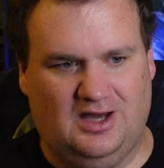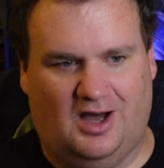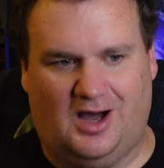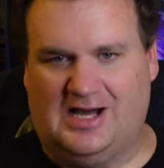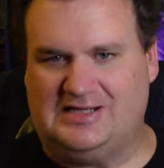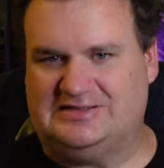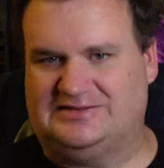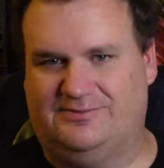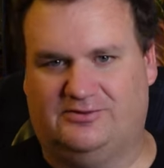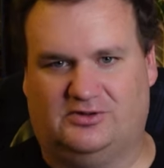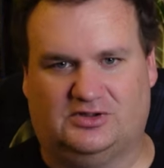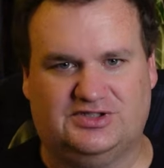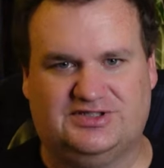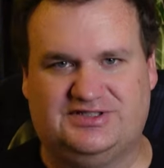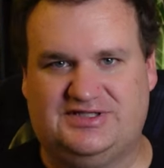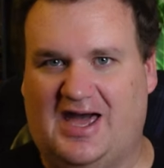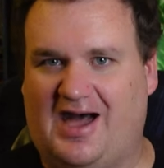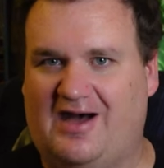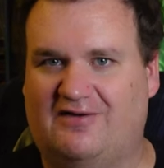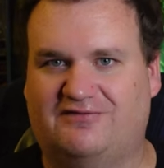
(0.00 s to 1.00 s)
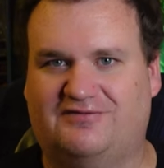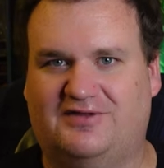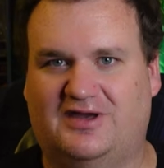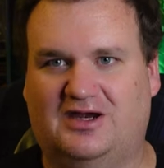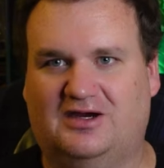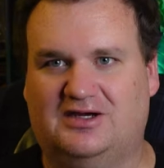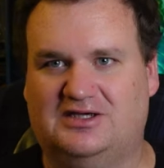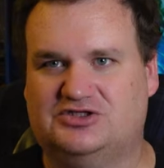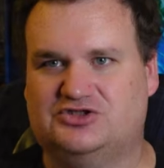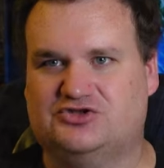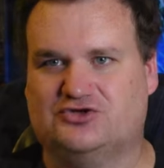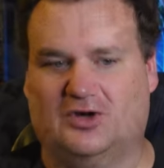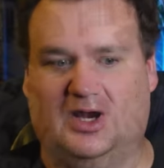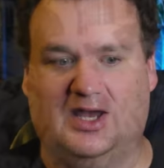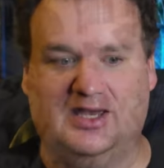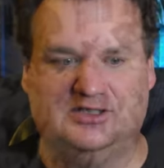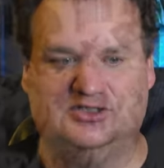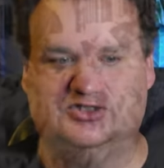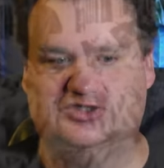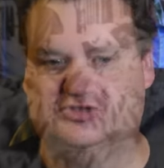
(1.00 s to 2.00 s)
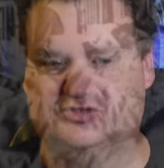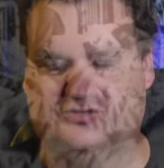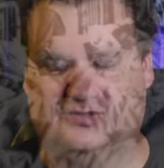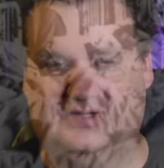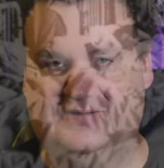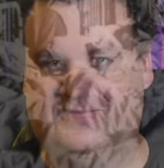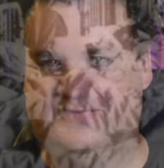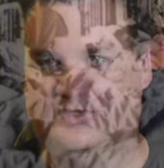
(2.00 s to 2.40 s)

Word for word: hospital staff there is trying to treat